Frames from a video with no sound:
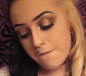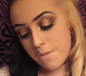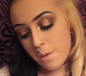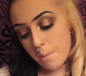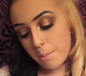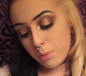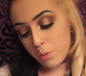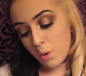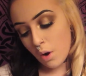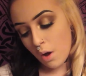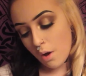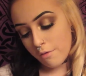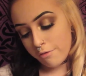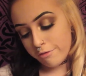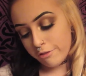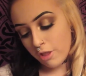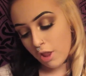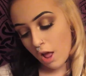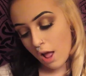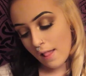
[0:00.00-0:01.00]
Pro
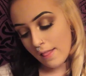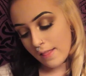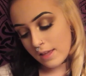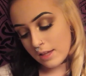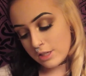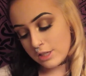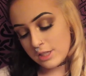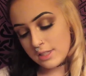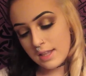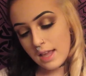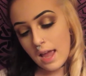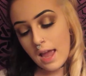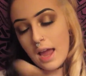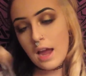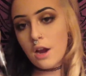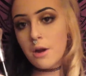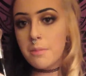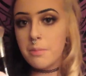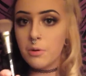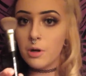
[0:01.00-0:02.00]
Flawless
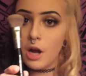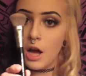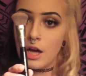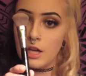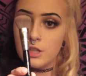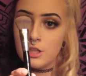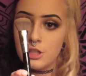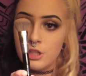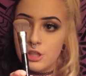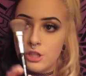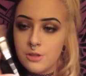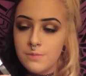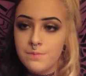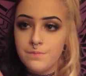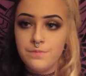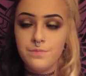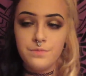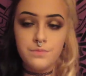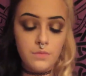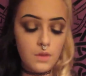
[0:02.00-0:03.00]
airbrush
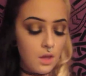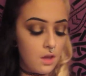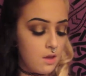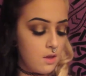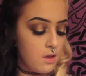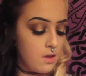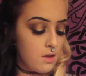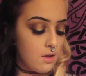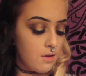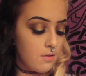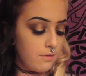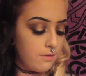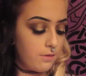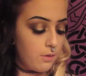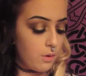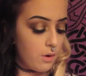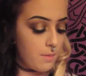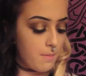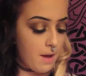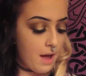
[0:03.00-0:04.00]

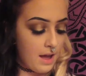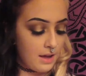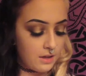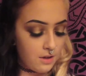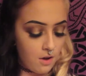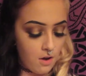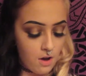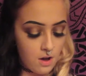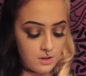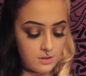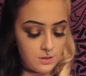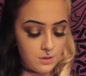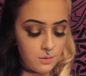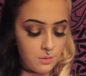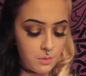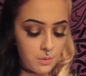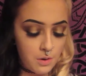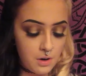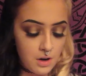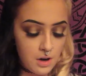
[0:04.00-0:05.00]
for my
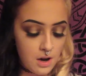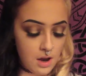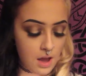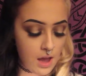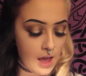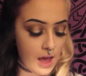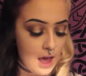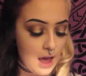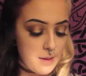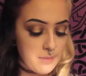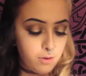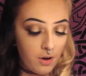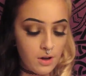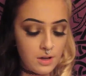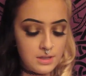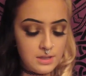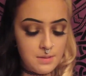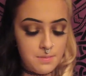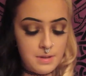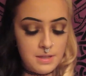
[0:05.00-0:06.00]
contour. I'm
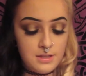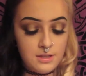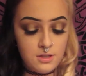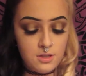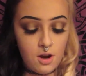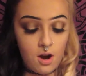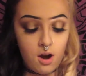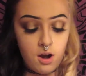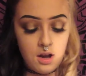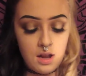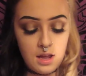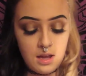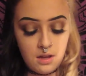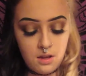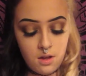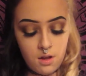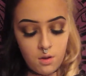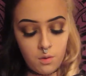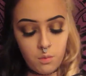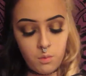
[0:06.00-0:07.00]
going to be starting
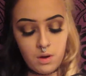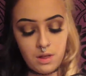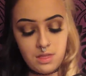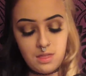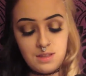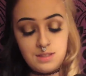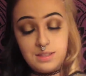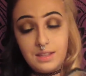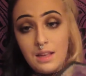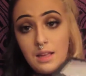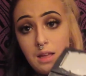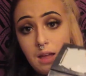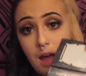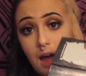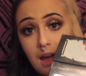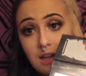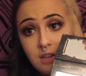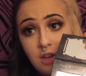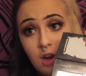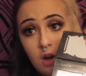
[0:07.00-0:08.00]
with this.
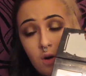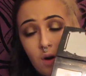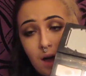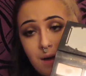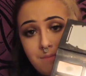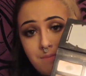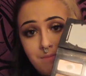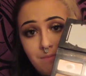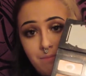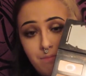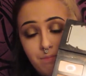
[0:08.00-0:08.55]
I know I'm